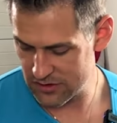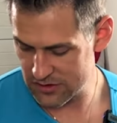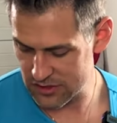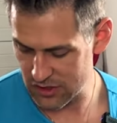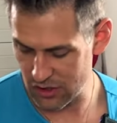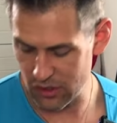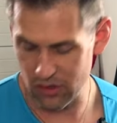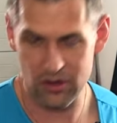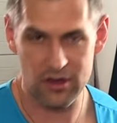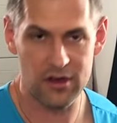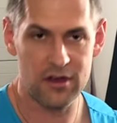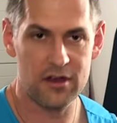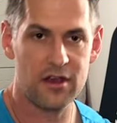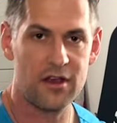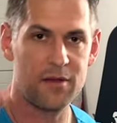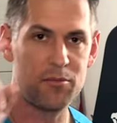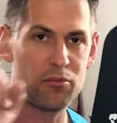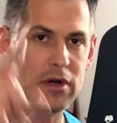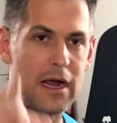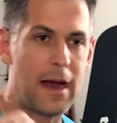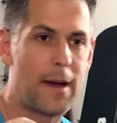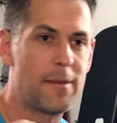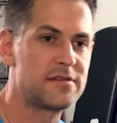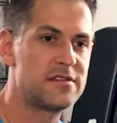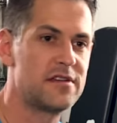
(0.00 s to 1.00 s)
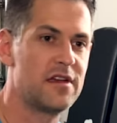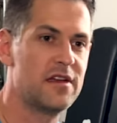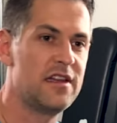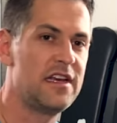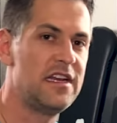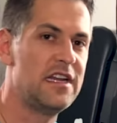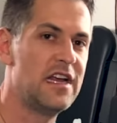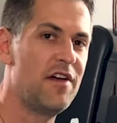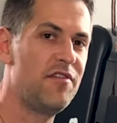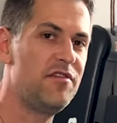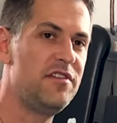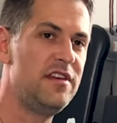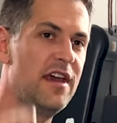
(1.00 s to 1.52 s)
So props to
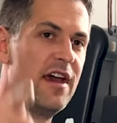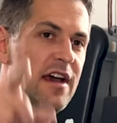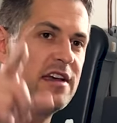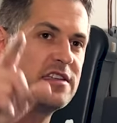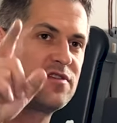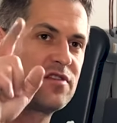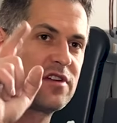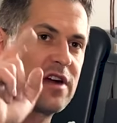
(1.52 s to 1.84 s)
Elite FTS,